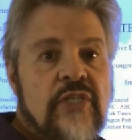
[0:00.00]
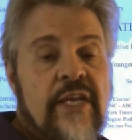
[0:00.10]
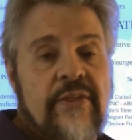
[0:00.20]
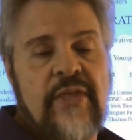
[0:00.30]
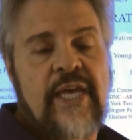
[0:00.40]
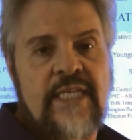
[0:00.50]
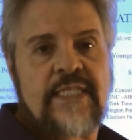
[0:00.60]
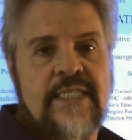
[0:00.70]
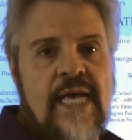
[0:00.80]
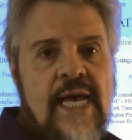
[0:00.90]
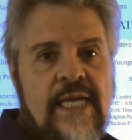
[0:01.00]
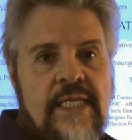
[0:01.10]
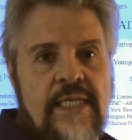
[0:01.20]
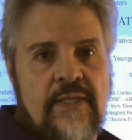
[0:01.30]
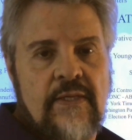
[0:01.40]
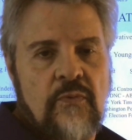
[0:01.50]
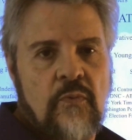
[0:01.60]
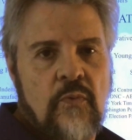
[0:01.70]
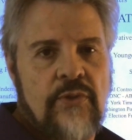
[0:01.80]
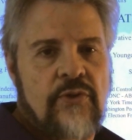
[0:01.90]
and they decide
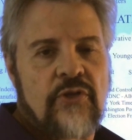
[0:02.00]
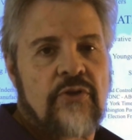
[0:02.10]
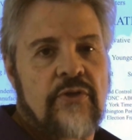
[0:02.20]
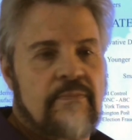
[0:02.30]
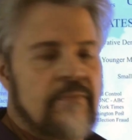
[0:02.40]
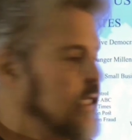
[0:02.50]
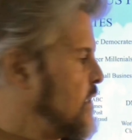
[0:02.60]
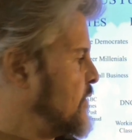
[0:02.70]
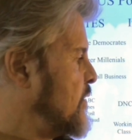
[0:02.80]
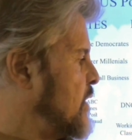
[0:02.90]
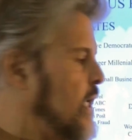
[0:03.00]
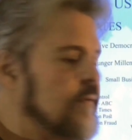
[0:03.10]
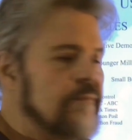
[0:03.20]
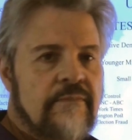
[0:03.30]
whether you're going to make it or not.